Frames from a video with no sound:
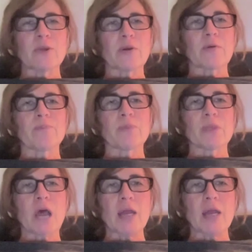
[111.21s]
we are
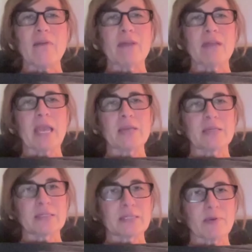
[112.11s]
not having
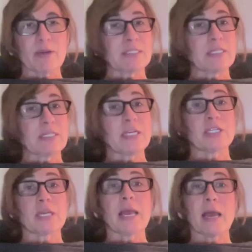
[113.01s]
a December
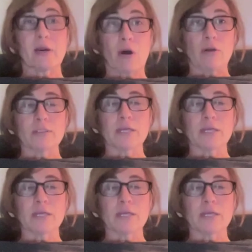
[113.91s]
presentation at all.